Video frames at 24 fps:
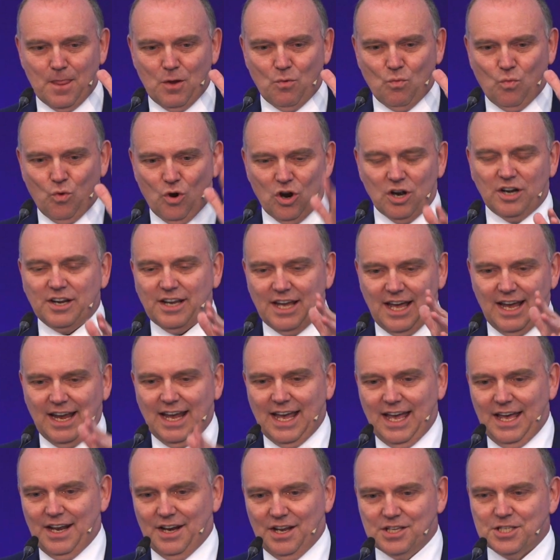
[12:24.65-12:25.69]
working
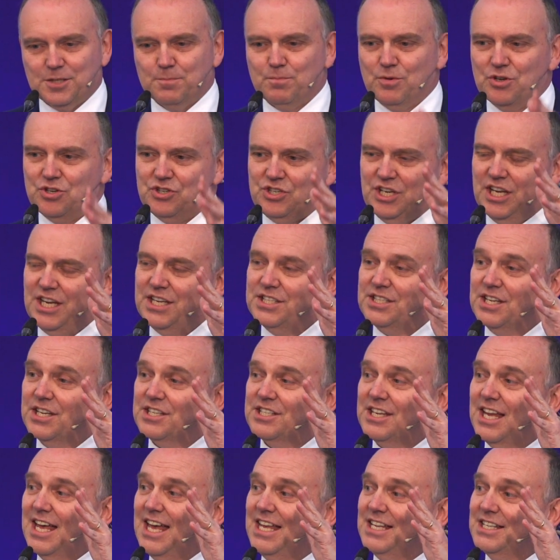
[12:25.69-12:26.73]
in us, but Jesus
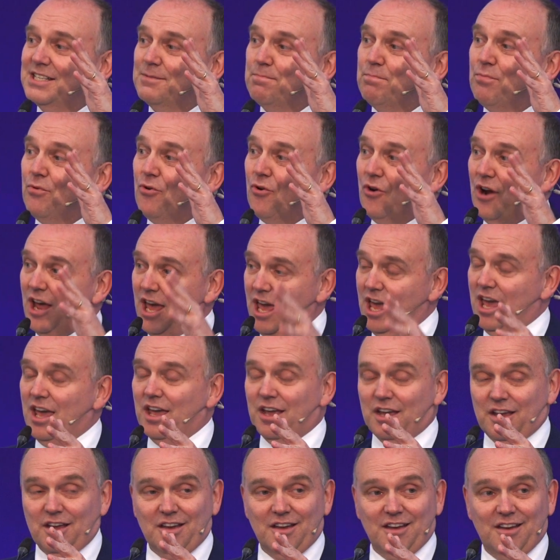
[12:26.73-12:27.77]
is
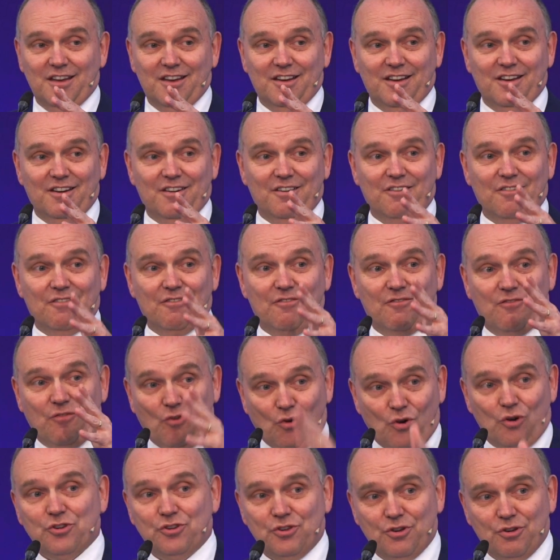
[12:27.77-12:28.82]
praying
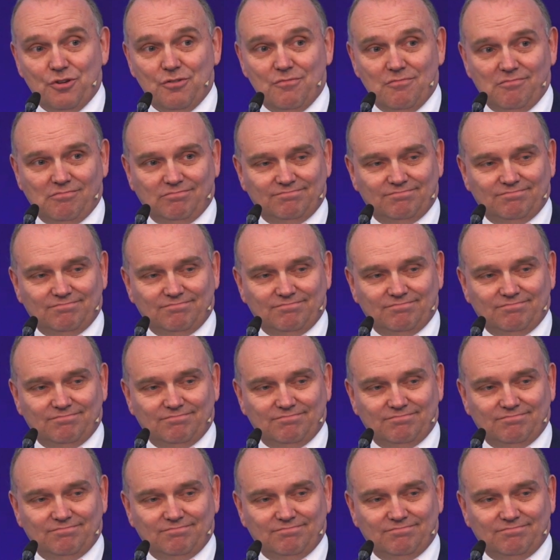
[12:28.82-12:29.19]
for you.